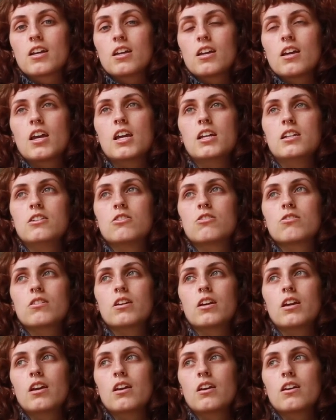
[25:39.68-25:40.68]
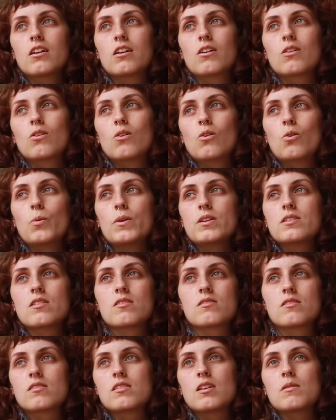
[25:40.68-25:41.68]
He literally always
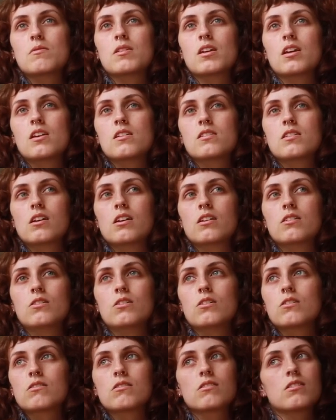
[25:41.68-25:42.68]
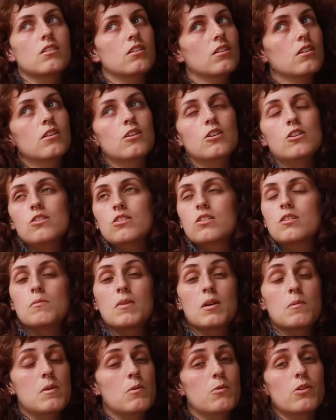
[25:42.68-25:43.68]
says the same thing. He's like, look, you can
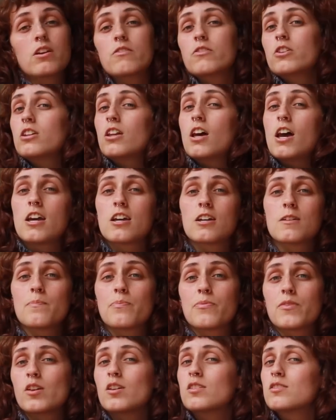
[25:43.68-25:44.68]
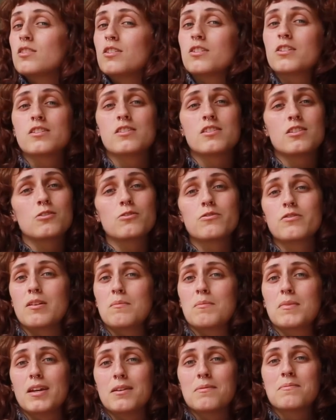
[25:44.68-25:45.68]
make me whatever you like as long as it'll
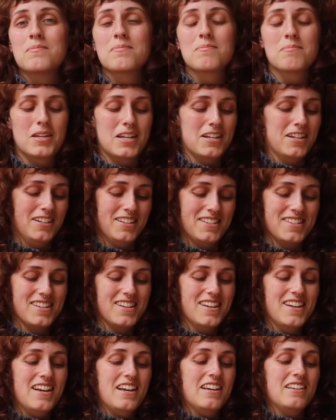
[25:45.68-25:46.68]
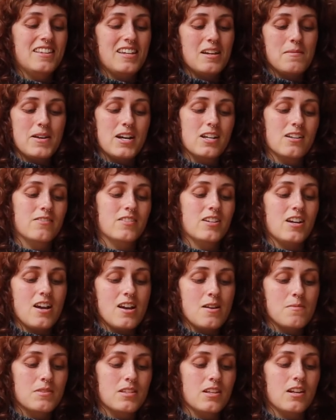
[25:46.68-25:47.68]
fit me. Because the amount of
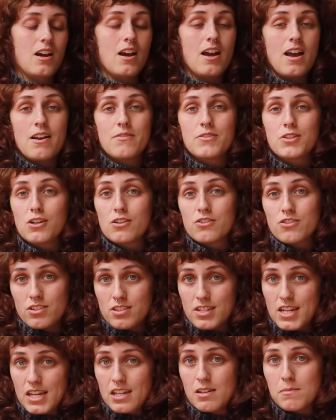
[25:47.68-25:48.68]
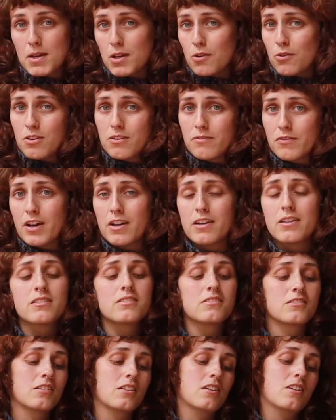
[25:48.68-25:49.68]
times that I have not just taken my own
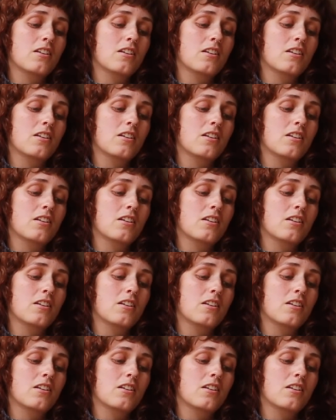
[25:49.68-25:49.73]
advice,